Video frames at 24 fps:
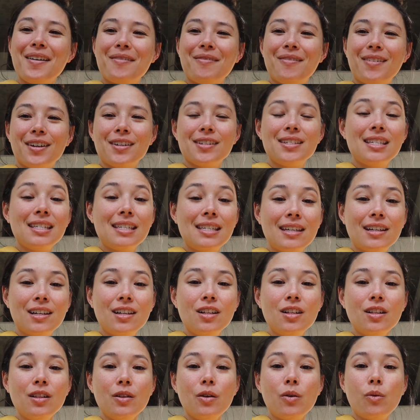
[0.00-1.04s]
We're
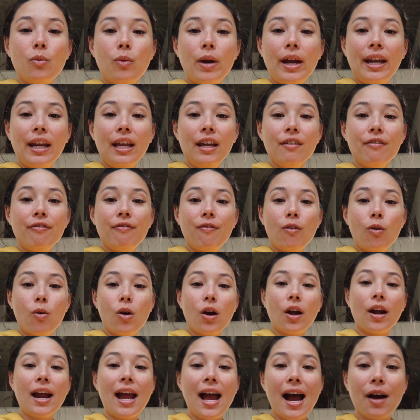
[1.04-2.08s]
still waiting
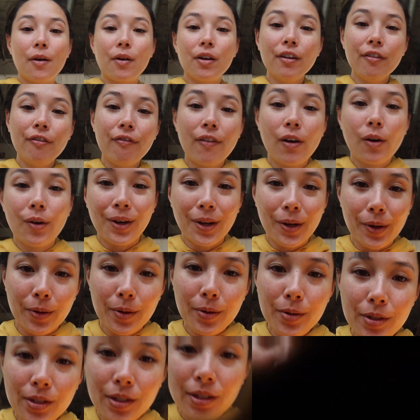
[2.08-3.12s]
for our
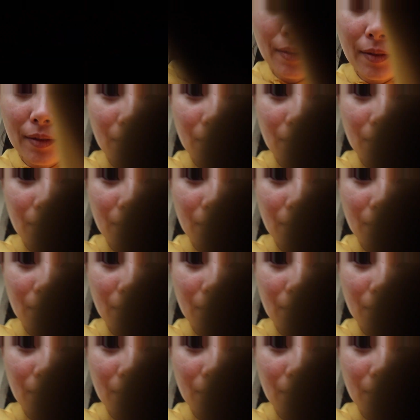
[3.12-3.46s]
photos,